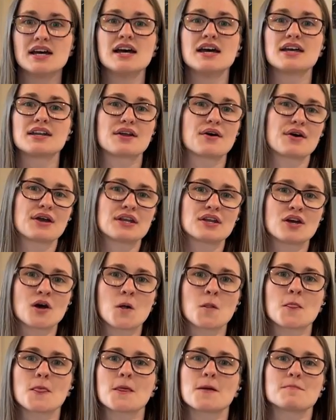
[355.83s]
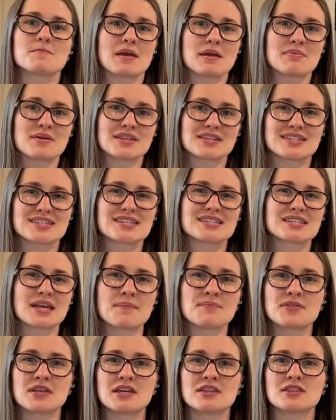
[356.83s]
Now I know maybe this is
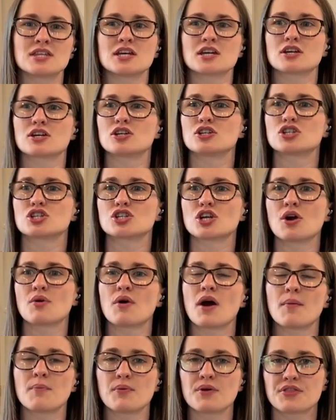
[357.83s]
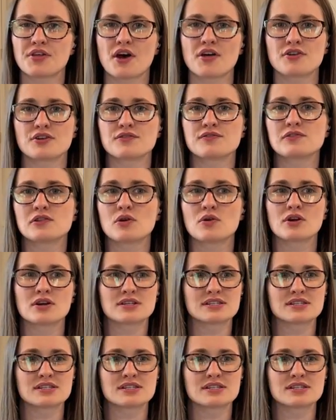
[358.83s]
something that could show up with other floors